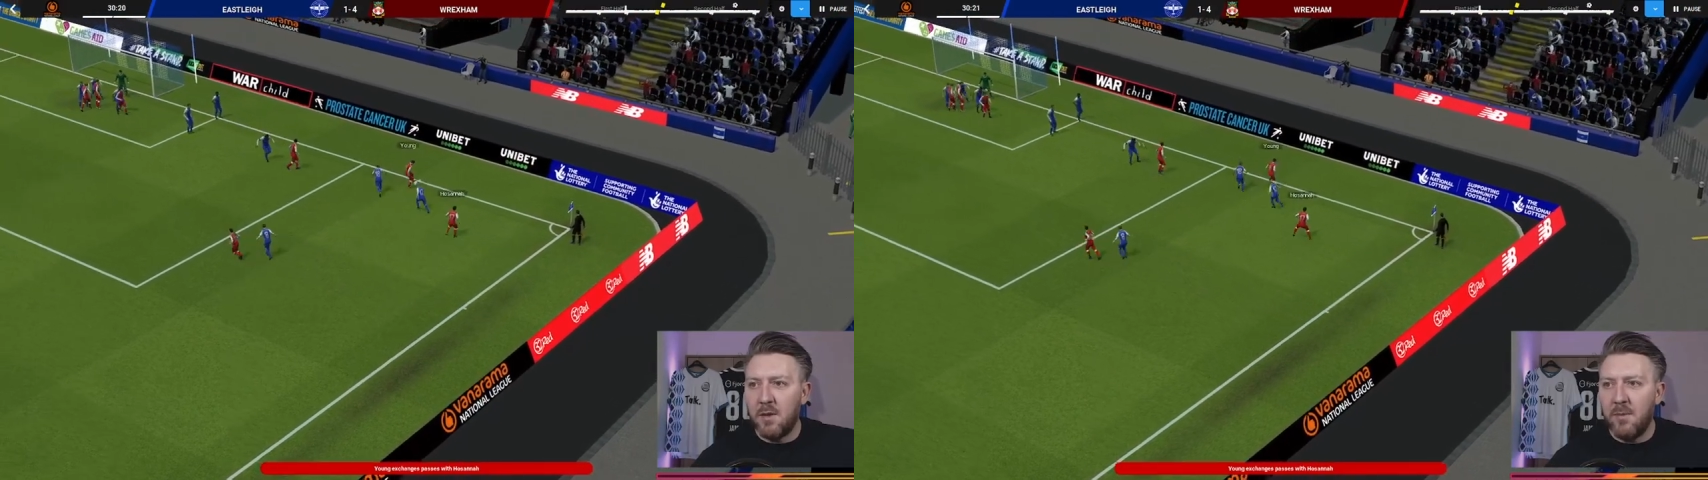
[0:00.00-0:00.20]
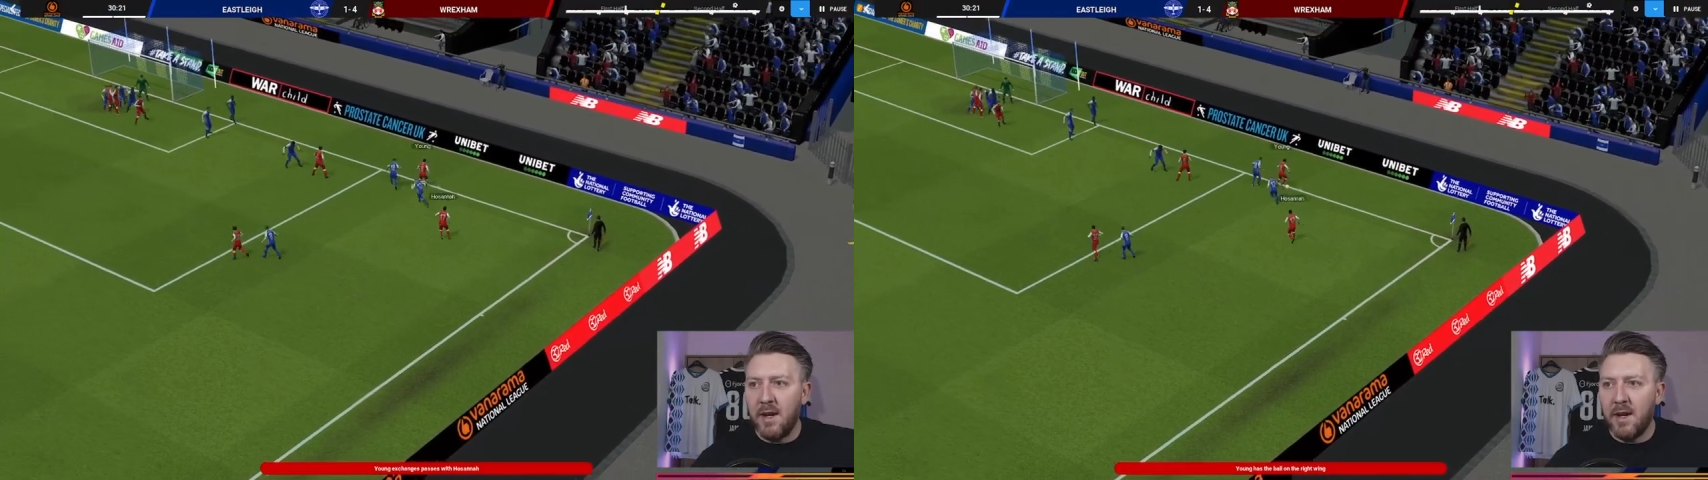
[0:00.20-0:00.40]

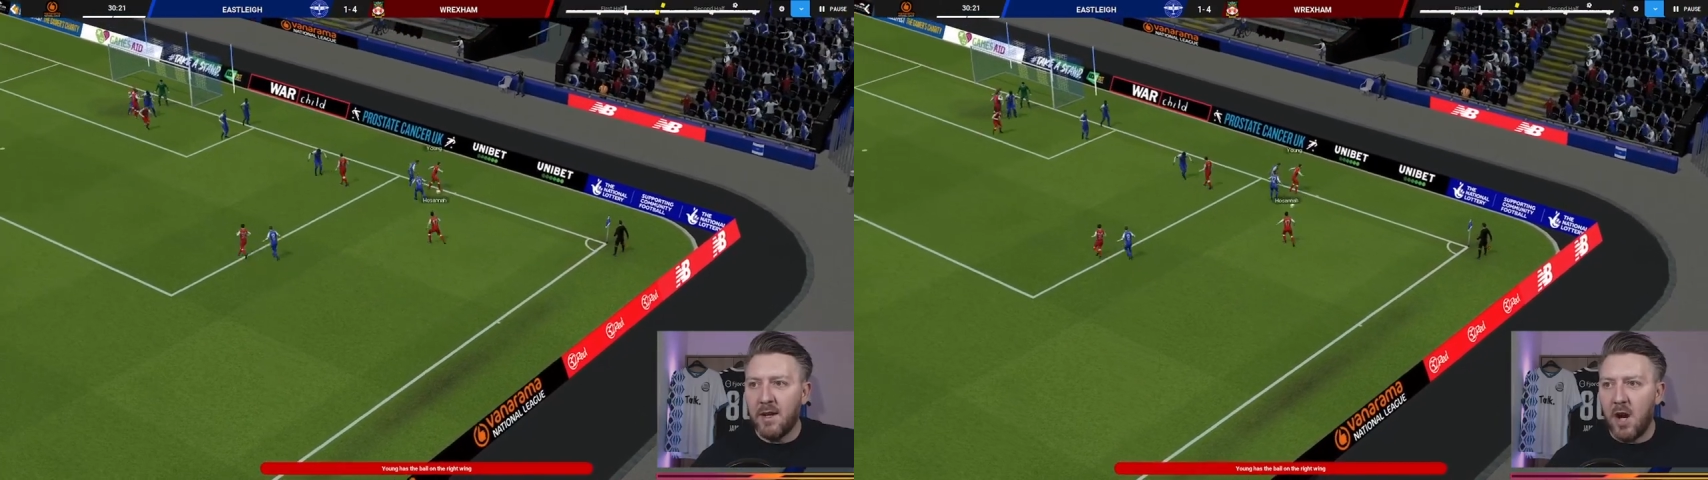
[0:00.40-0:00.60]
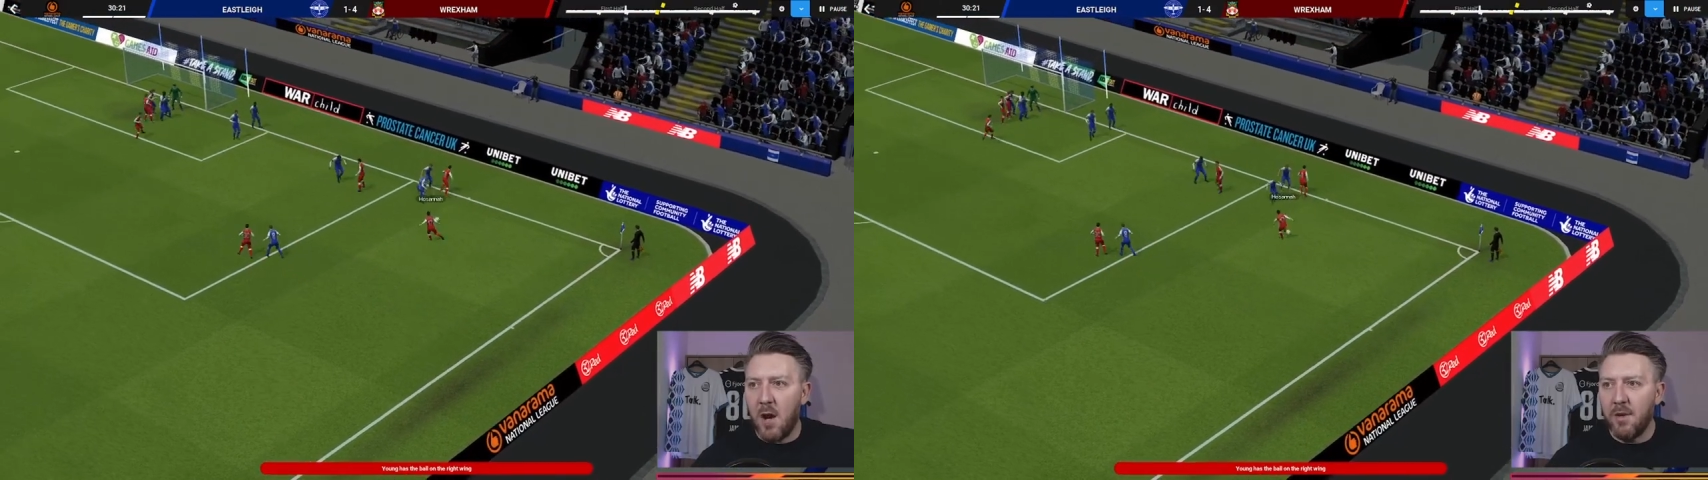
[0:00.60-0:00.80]
to be a
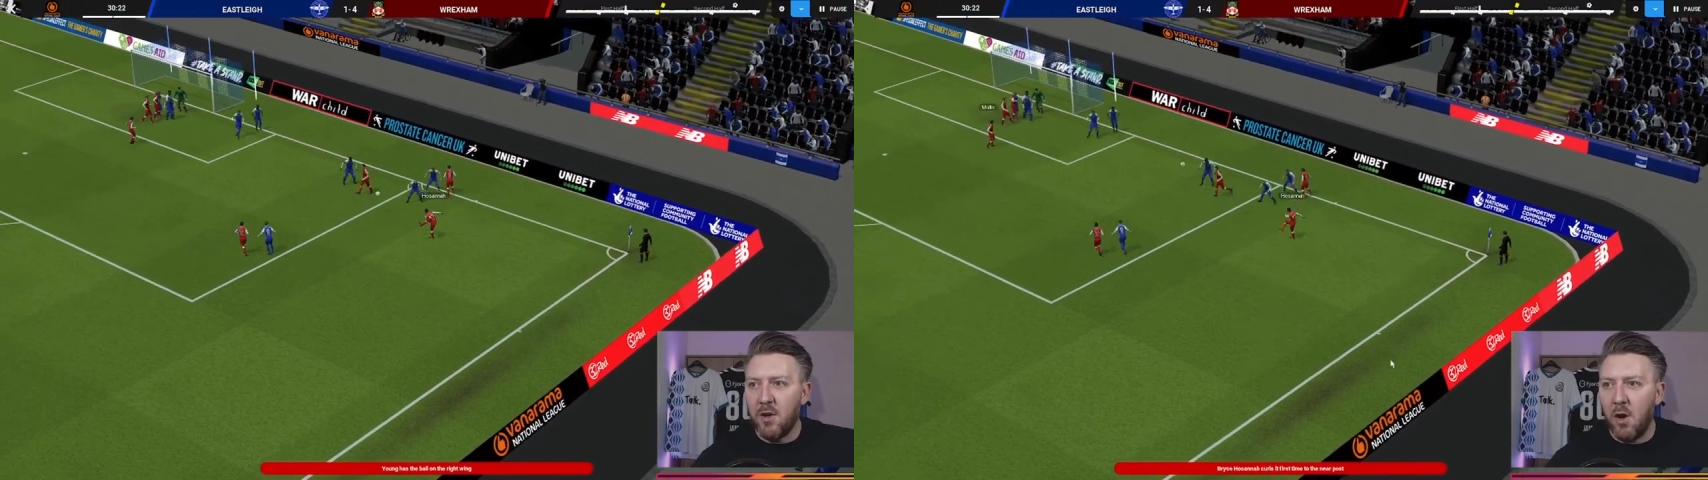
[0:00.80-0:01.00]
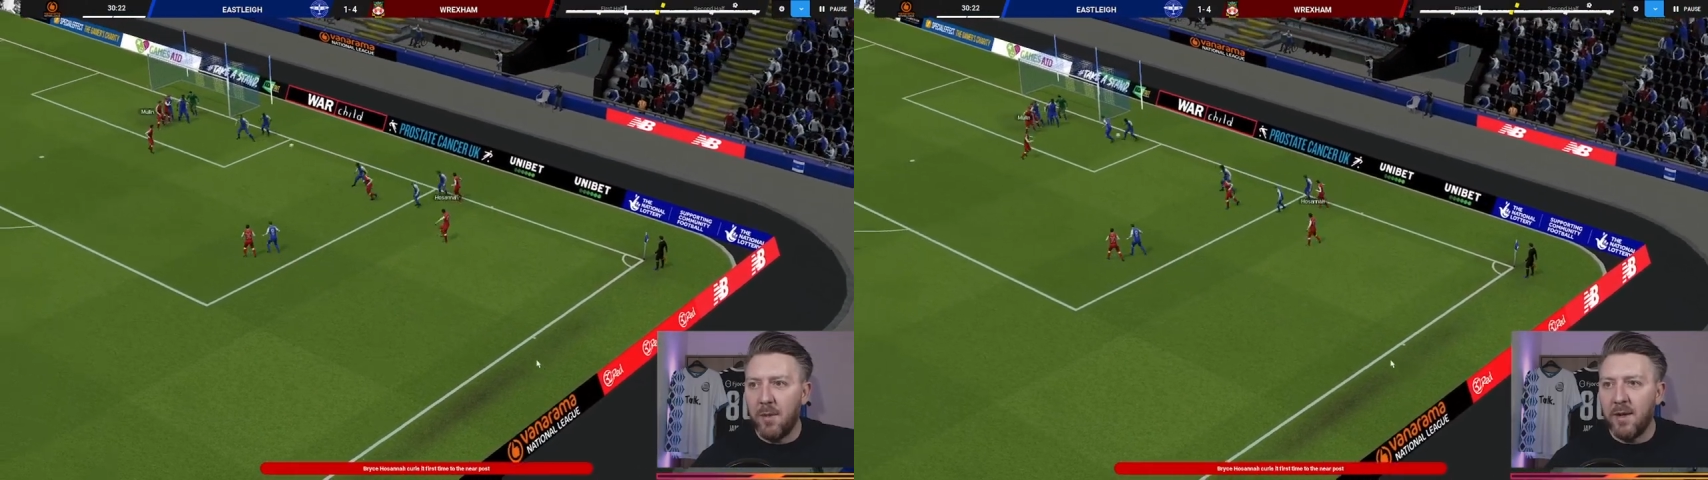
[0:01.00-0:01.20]
carbon
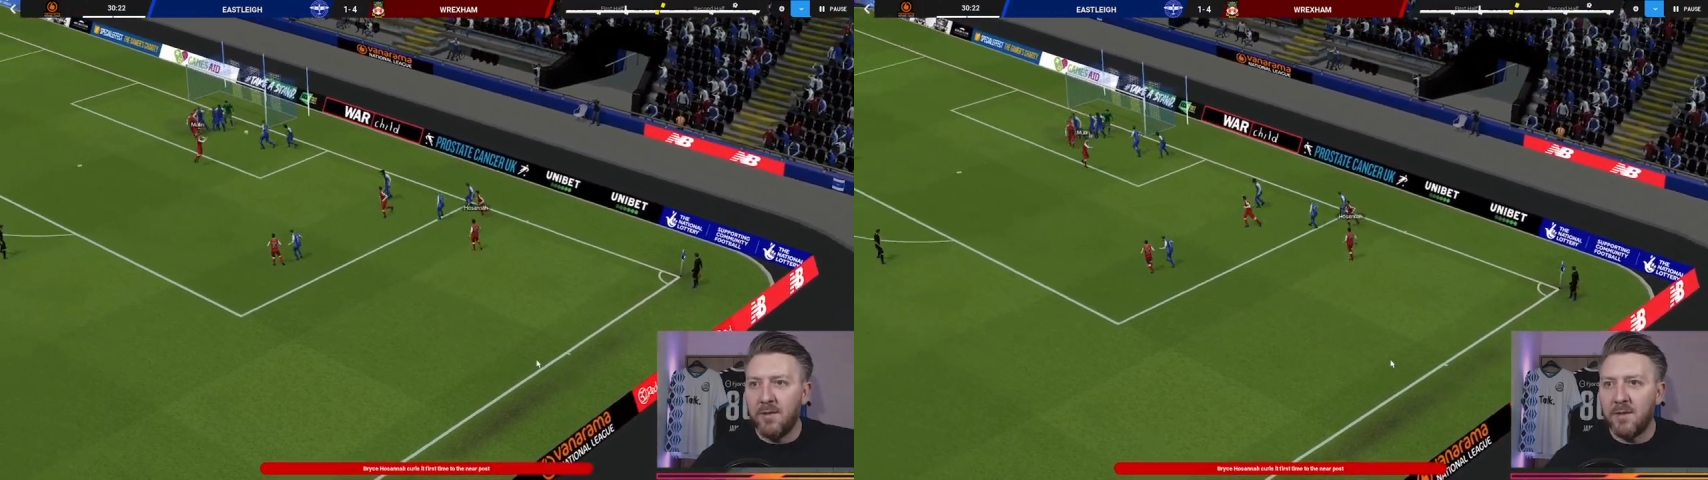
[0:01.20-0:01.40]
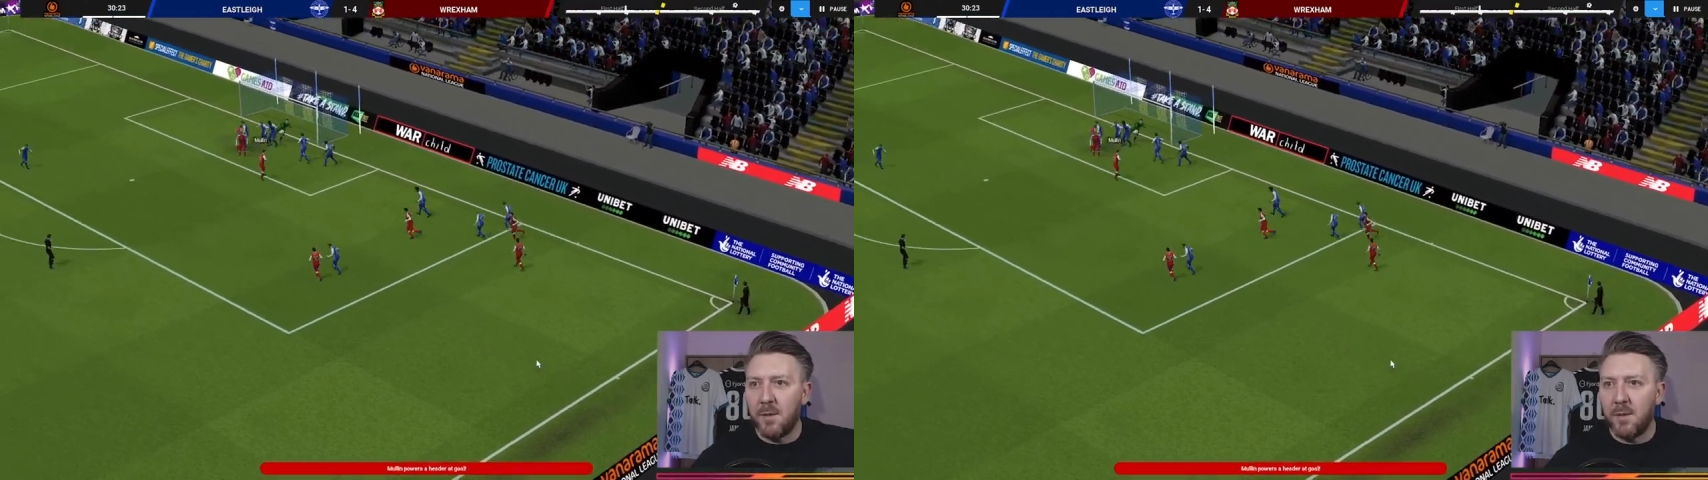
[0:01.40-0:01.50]
copy.